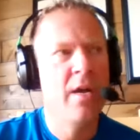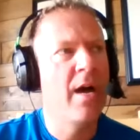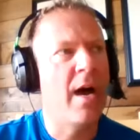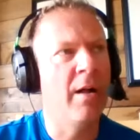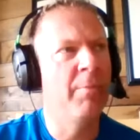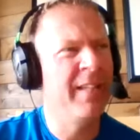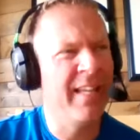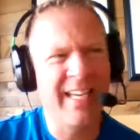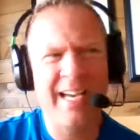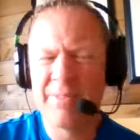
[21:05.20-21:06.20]
I'll be
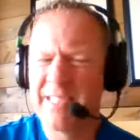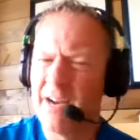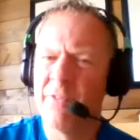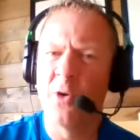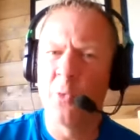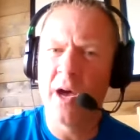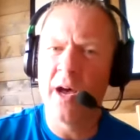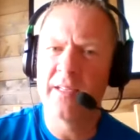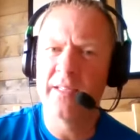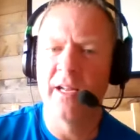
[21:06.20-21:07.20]
like, yeah, I'm just kind of in a
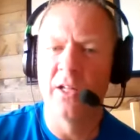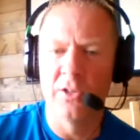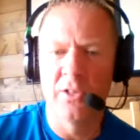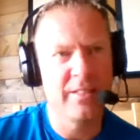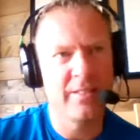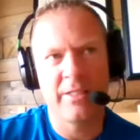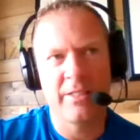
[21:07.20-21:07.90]
rut, and I'll look and say,